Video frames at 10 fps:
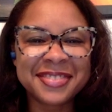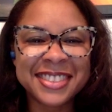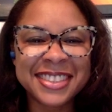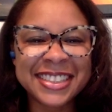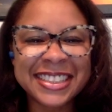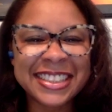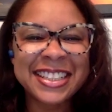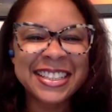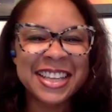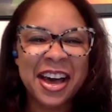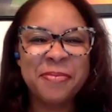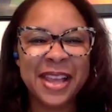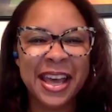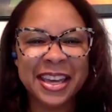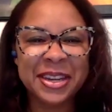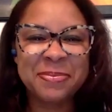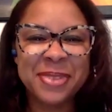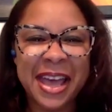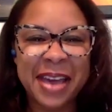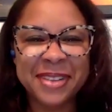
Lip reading: when we get in our head too much.